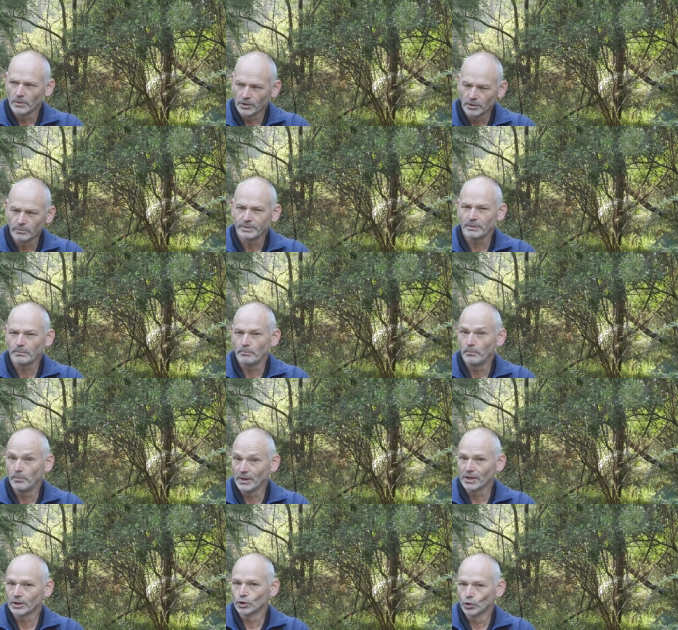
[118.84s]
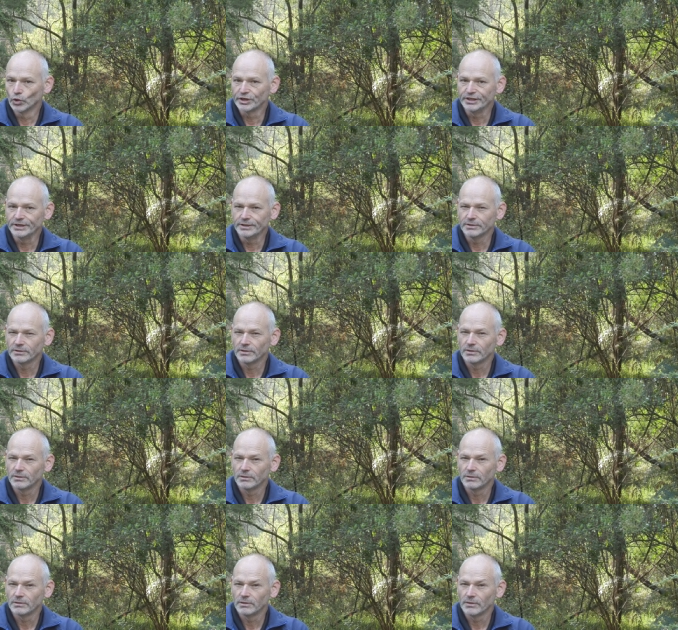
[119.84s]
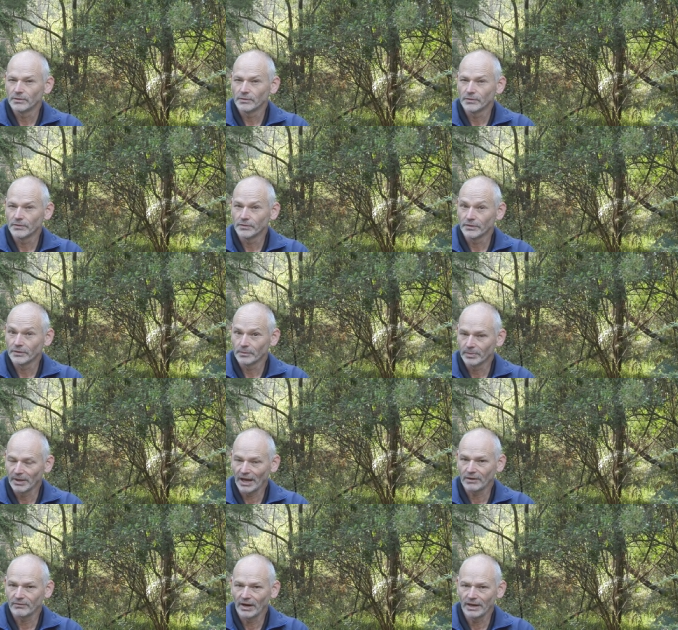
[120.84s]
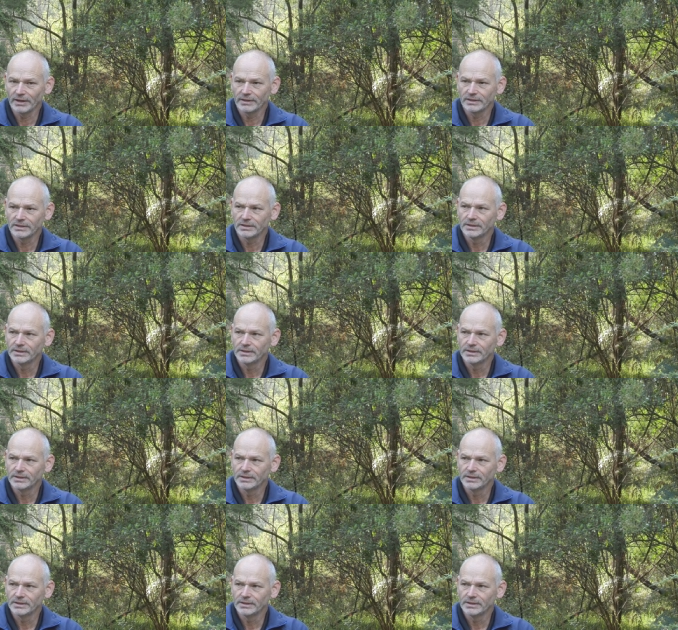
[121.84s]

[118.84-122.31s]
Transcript: A little bit bigger looking than the black rat,